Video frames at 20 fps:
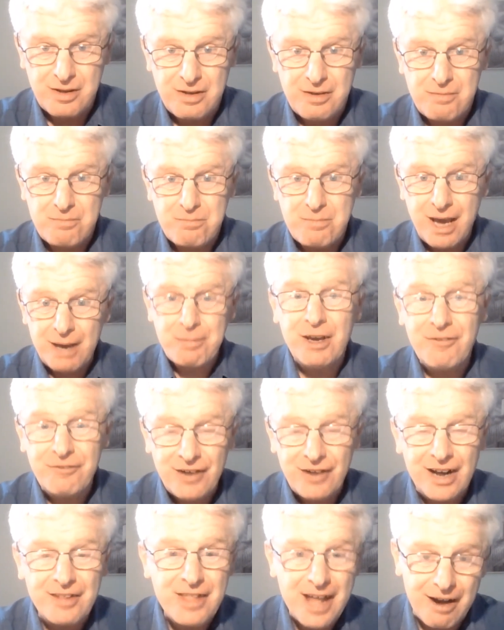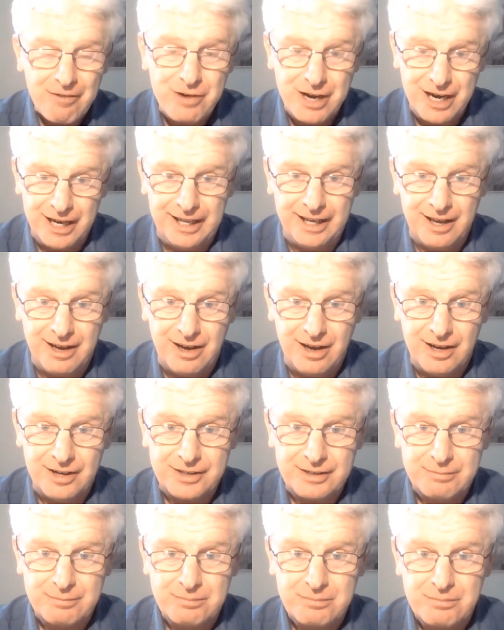Maybe you find that really hard.
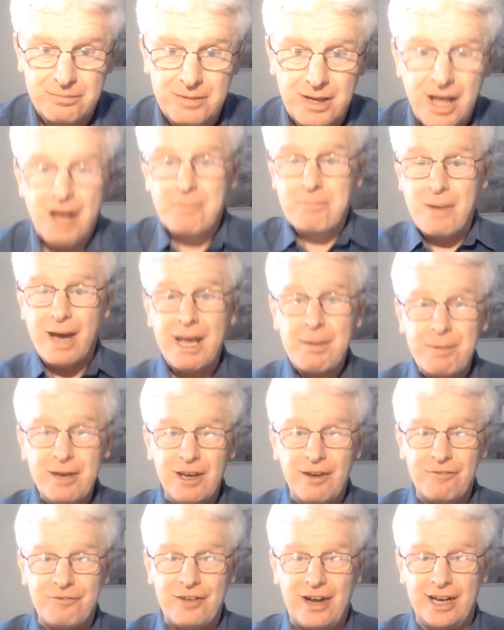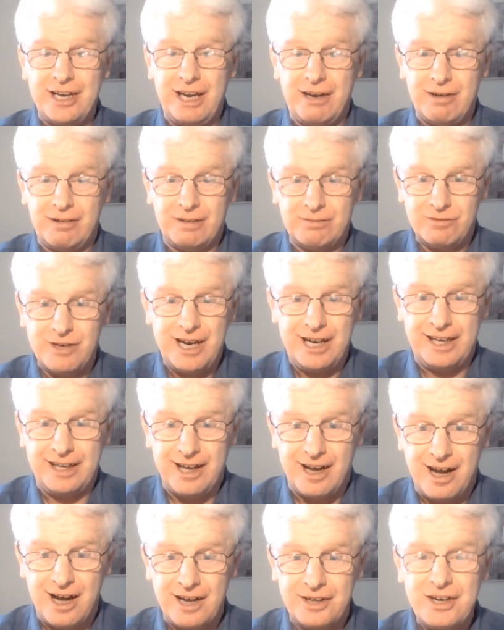Maybe you find it really
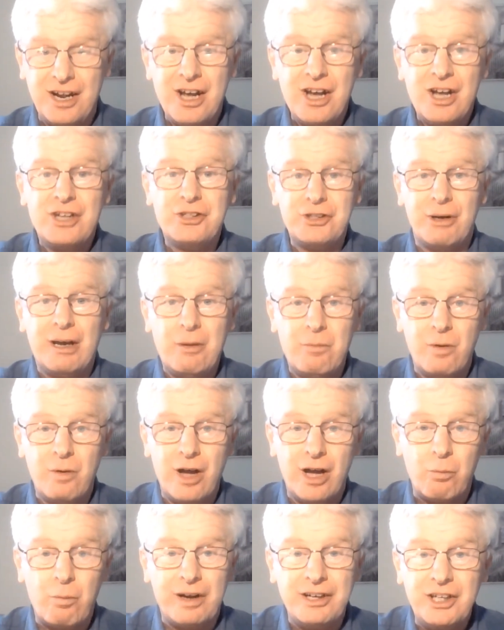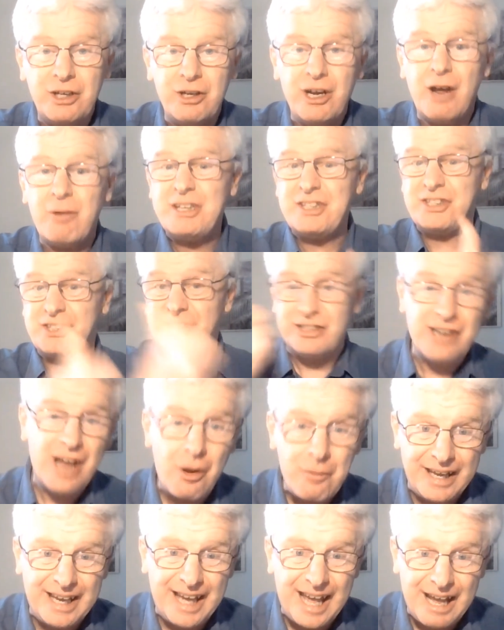hard doing work when you know it's
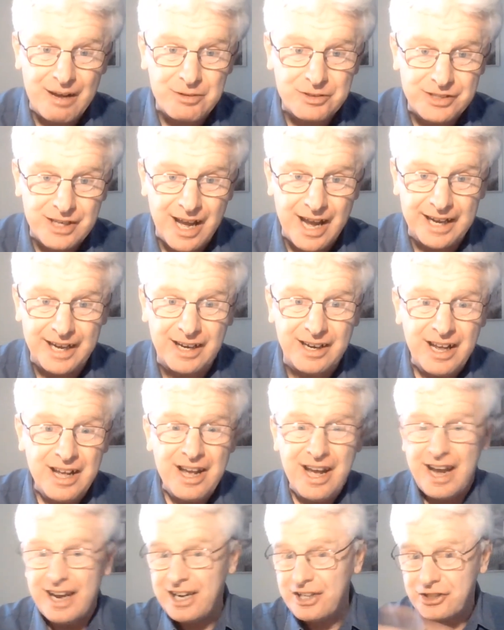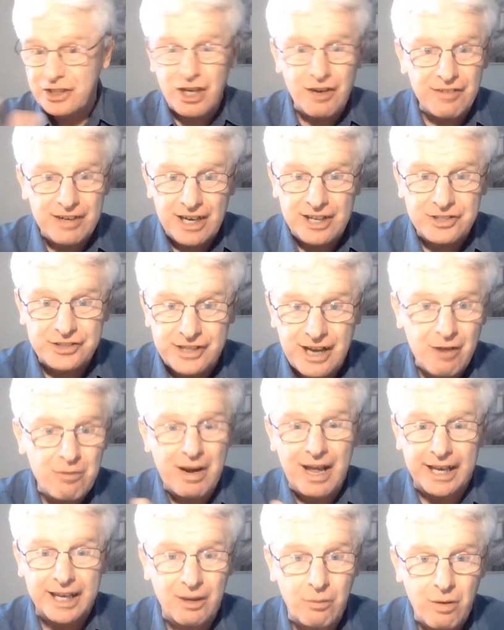snowing outside and it's covered in snow
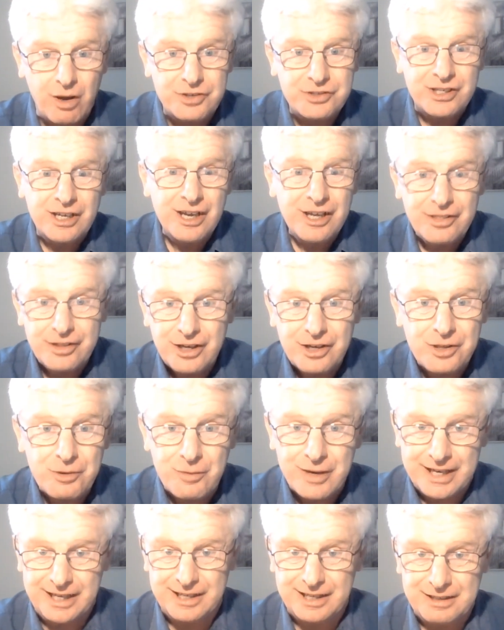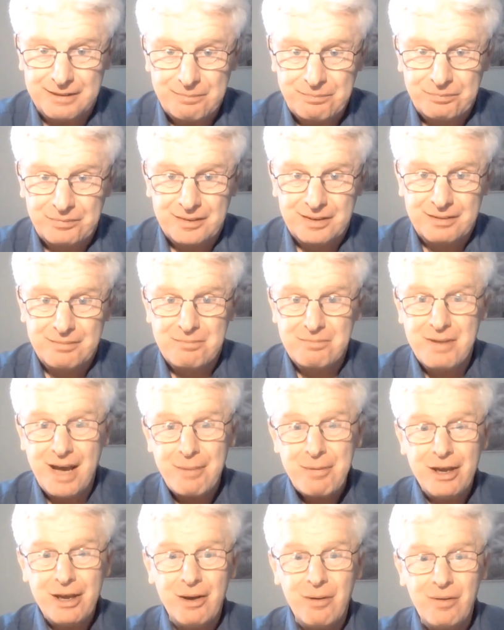like it was the other week. Maybe
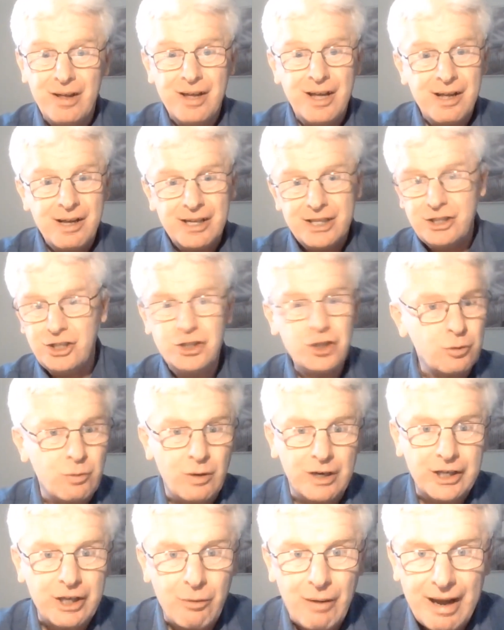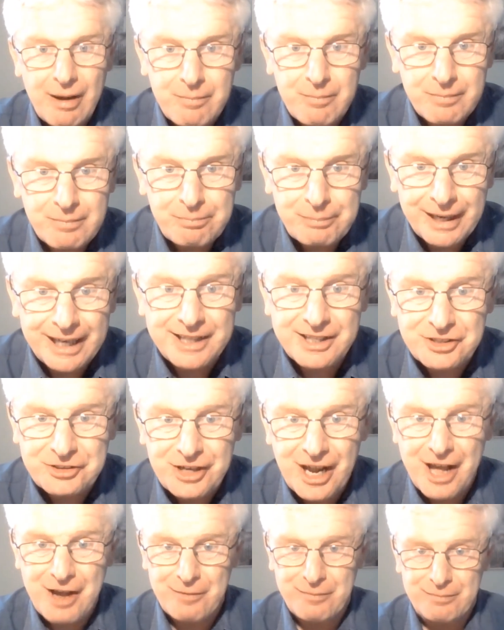you just want to go out and play in the
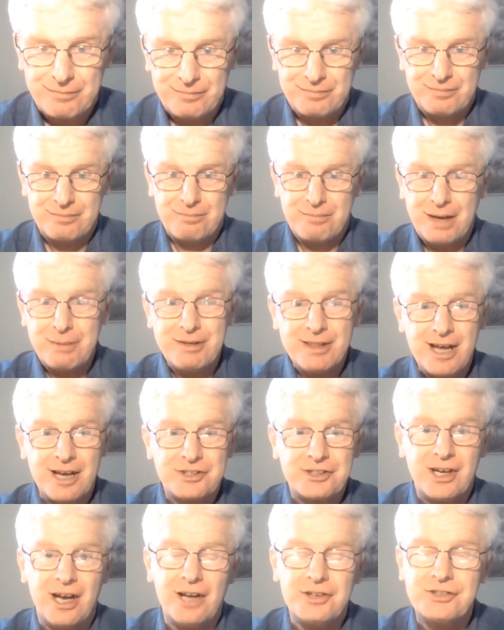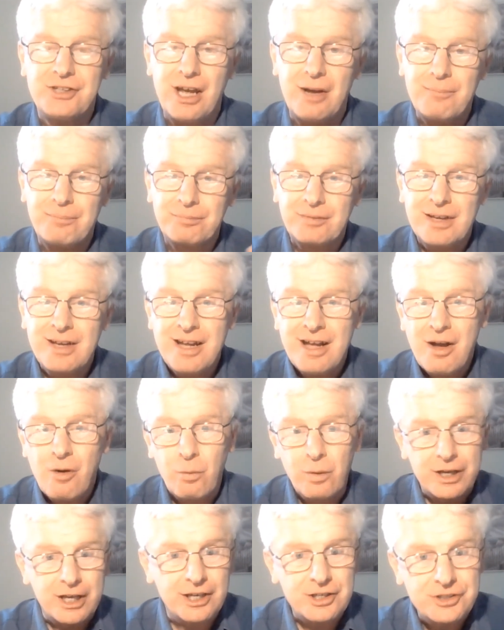snow. Maybe that's hard. So we're
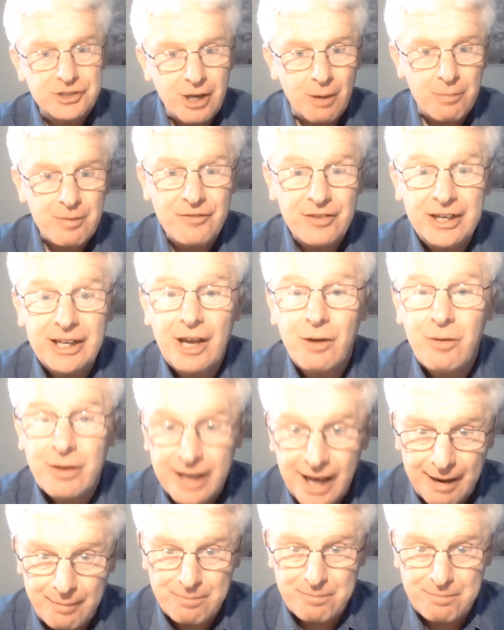going to stop the video again.